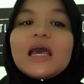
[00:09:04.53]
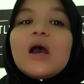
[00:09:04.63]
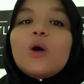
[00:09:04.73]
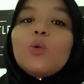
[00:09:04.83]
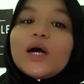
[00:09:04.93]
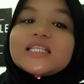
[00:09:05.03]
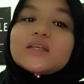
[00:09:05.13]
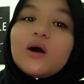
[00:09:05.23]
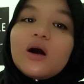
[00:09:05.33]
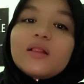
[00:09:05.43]
once
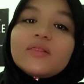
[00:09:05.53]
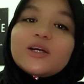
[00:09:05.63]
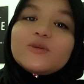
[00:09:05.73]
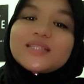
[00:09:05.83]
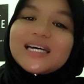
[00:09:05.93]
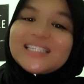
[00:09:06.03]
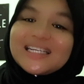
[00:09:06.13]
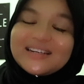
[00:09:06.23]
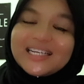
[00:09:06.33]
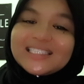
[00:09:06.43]
all the rooms are
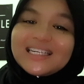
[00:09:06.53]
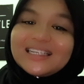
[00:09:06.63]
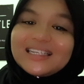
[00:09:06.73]
generated,